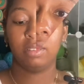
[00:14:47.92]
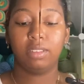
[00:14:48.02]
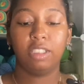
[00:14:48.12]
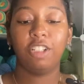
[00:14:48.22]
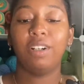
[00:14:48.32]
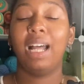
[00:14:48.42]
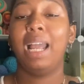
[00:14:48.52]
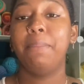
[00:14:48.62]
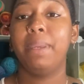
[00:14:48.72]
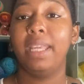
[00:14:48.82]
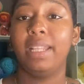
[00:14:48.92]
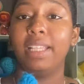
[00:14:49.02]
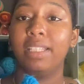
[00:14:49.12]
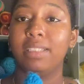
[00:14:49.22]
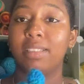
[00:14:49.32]
So I made
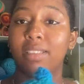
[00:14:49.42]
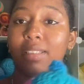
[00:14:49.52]
these